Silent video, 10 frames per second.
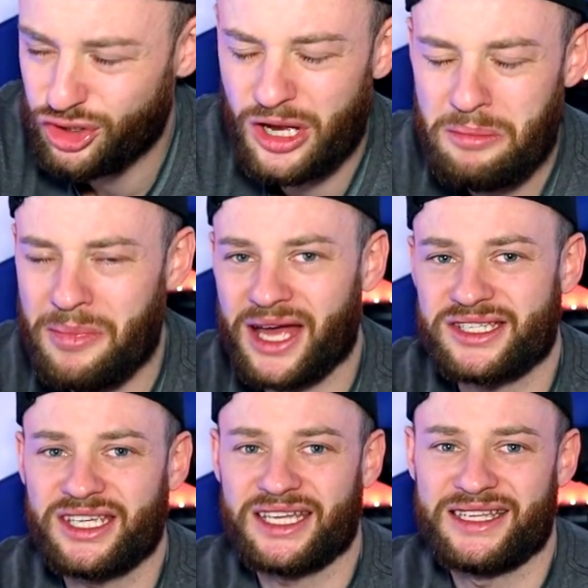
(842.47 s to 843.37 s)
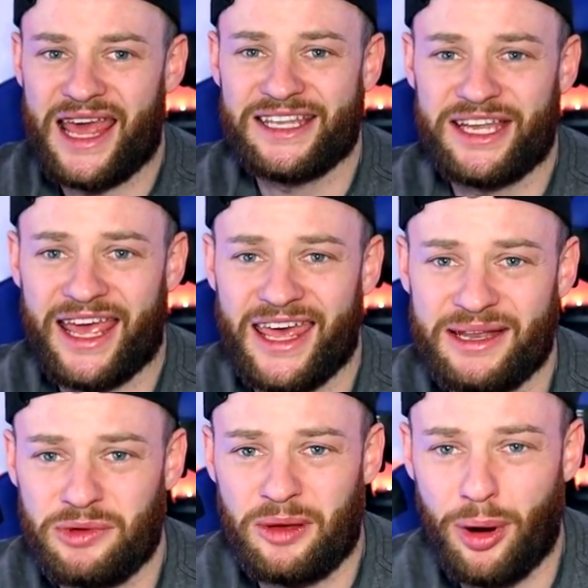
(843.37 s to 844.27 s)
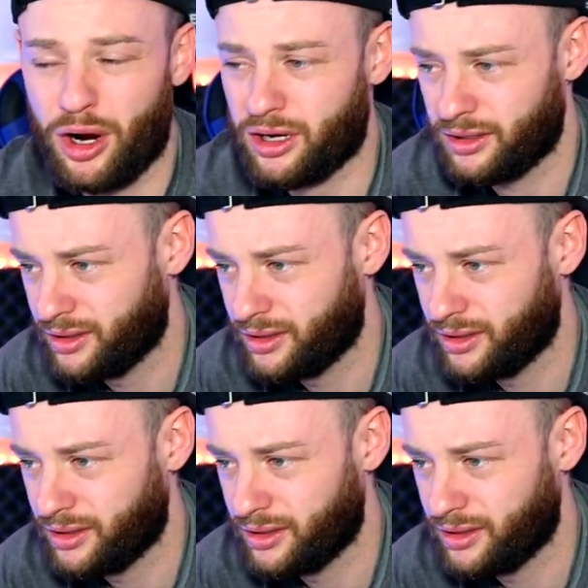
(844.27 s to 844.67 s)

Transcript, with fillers: you imagine getting hit in the head with a puck?